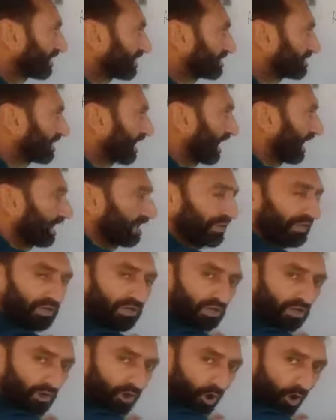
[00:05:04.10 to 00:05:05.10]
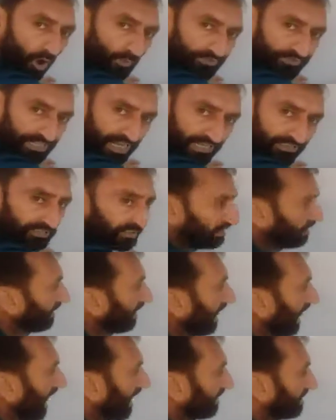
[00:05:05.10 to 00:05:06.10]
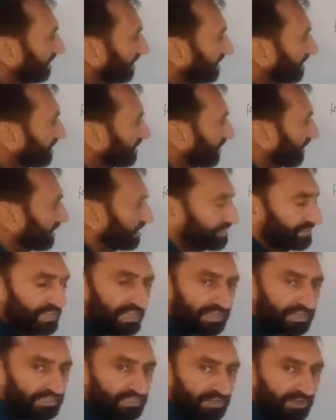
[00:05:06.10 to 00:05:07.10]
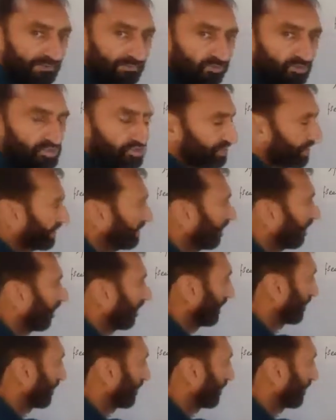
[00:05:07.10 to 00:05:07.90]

is the offset, and third one is the position or